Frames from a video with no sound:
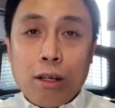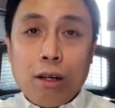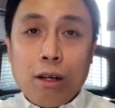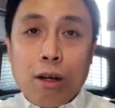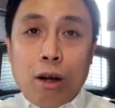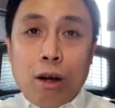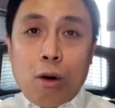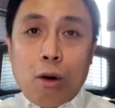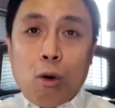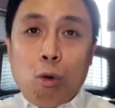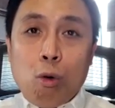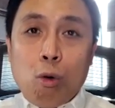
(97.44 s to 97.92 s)

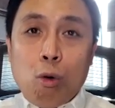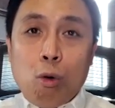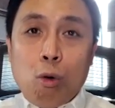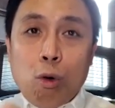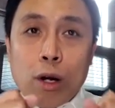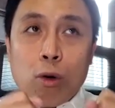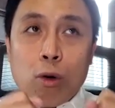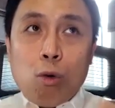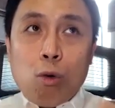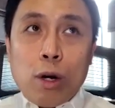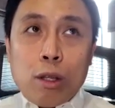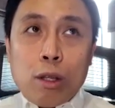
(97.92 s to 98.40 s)

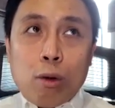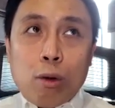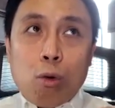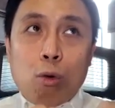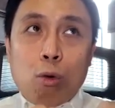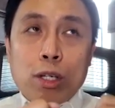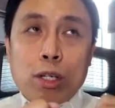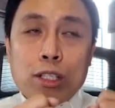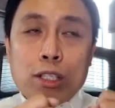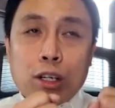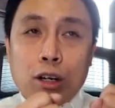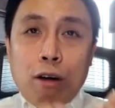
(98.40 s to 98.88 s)
what's a
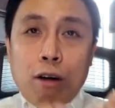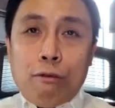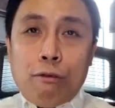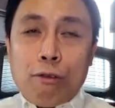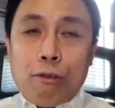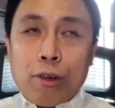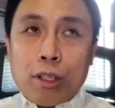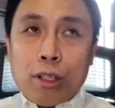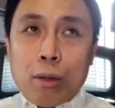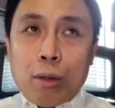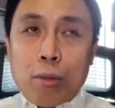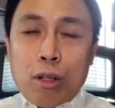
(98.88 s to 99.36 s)
comfortable
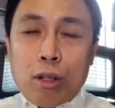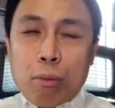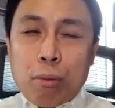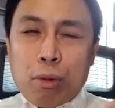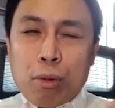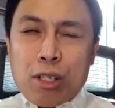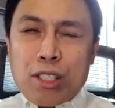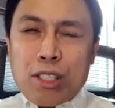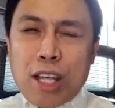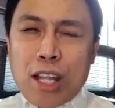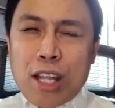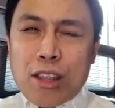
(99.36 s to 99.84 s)

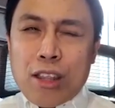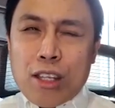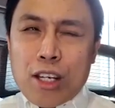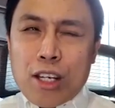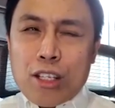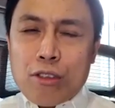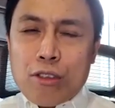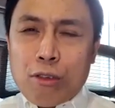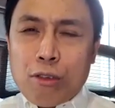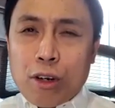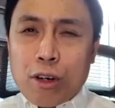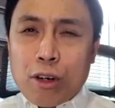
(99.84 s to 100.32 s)
percentage for
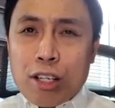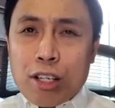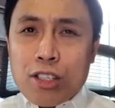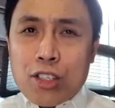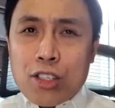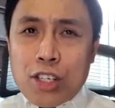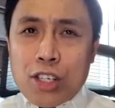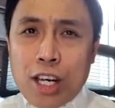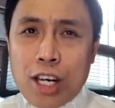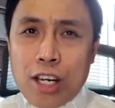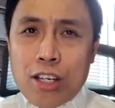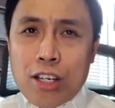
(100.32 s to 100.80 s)

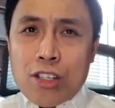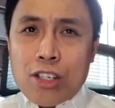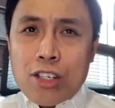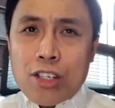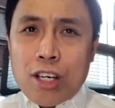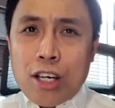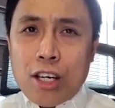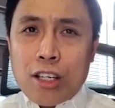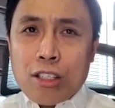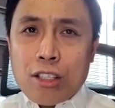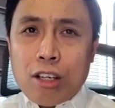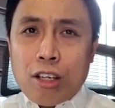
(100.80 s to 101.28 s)
exchanges,
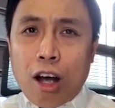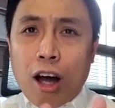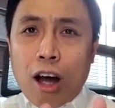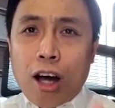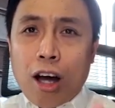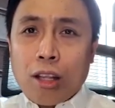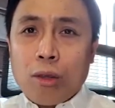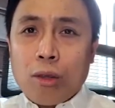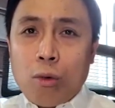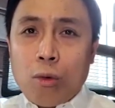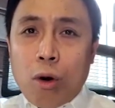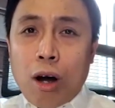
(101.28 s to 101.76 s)
hot
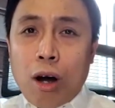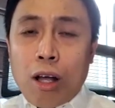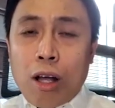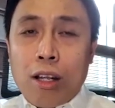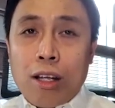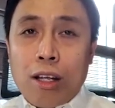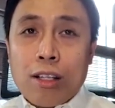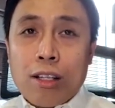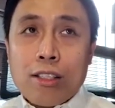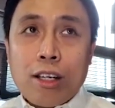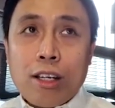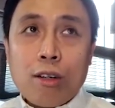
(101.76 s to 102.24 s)
wallets, and
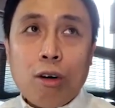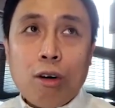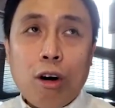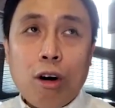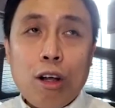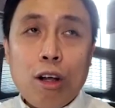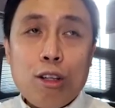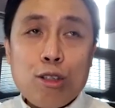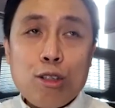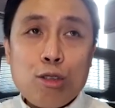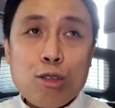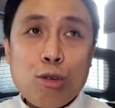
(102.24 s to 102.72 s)

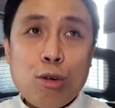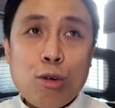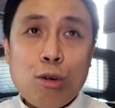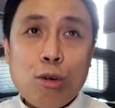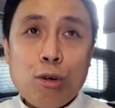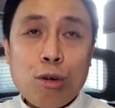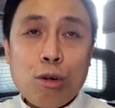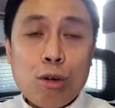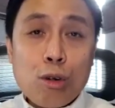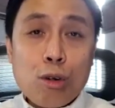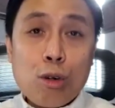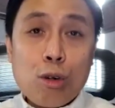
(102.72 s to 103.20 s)
also
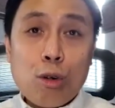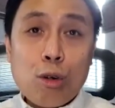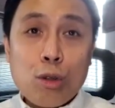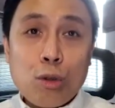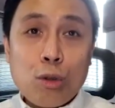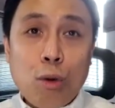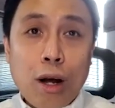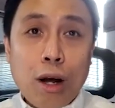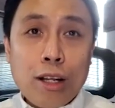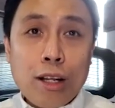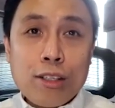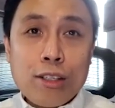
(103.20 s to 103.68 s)
cold wallets as
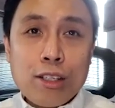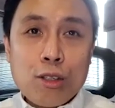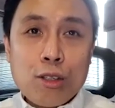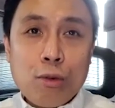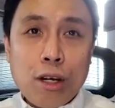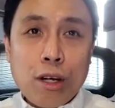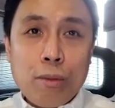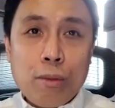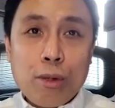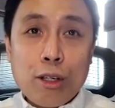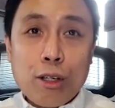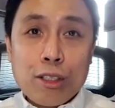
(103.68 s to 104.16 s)
well? Because
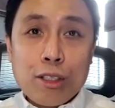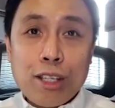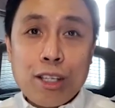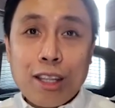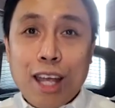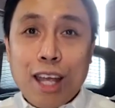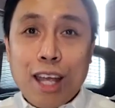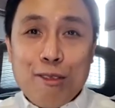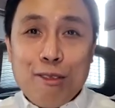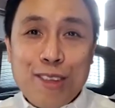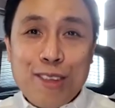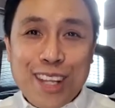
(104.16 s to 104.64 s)
at the end of the day,
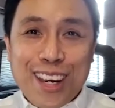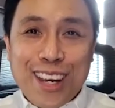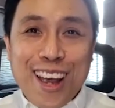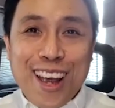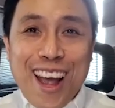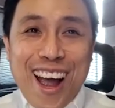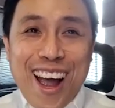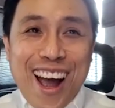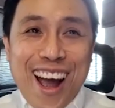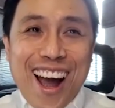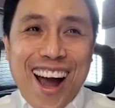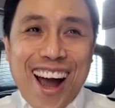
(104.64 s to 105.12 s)

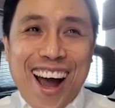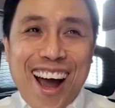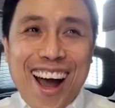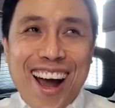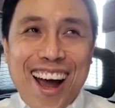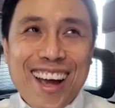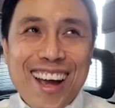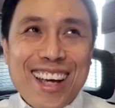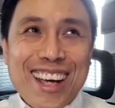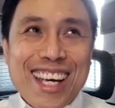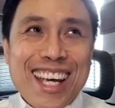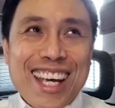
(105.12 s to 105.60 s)

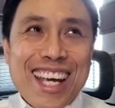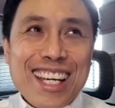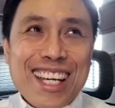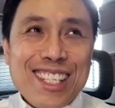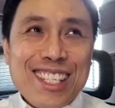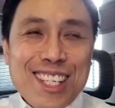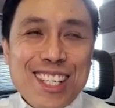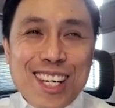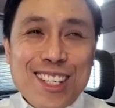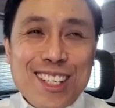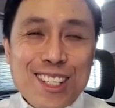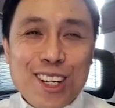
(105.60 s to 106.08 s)
exchanges are
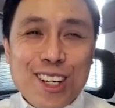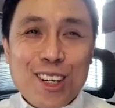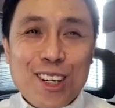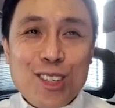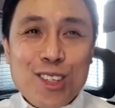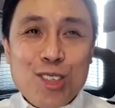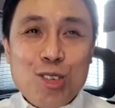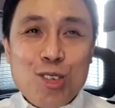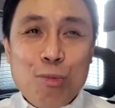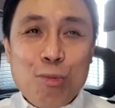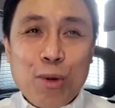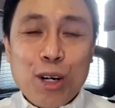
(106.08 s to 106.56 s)
super
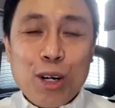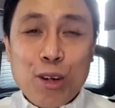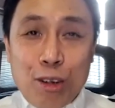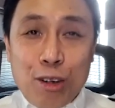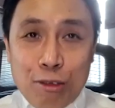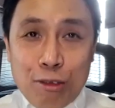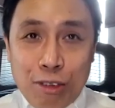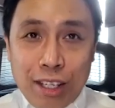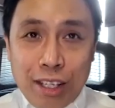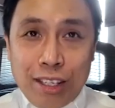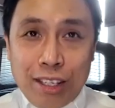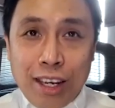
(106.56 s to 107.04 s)

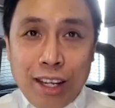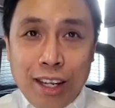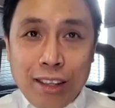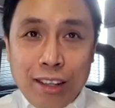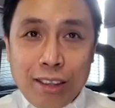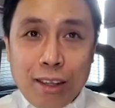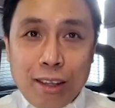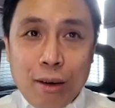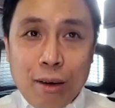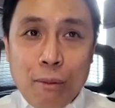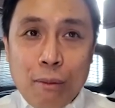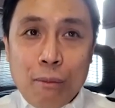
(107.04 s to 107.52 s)
convenient
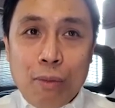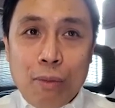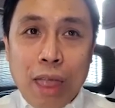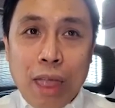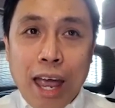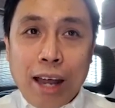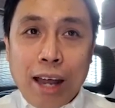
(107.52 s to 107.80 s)
and